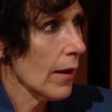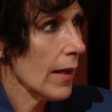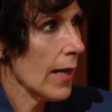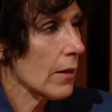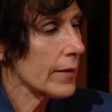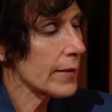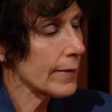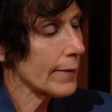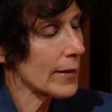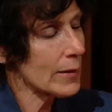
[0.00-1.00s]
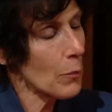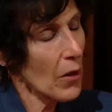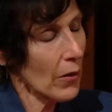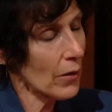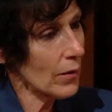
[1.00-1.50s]
it's
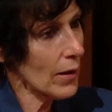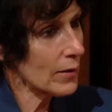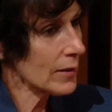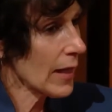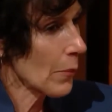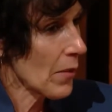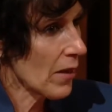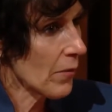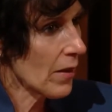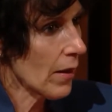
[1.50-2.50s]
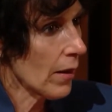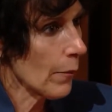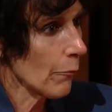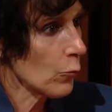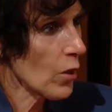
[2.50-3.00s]
parallels like maybe
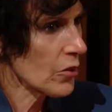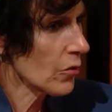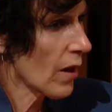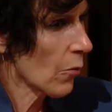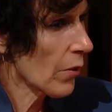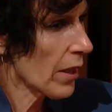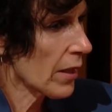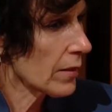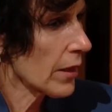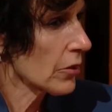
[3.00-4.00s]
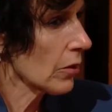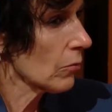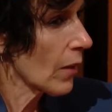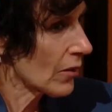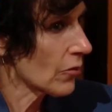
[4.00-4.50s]
Restaurant Week, National
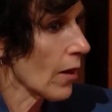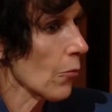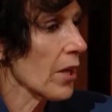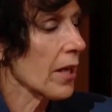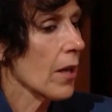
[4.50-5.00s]
Restaurant Week.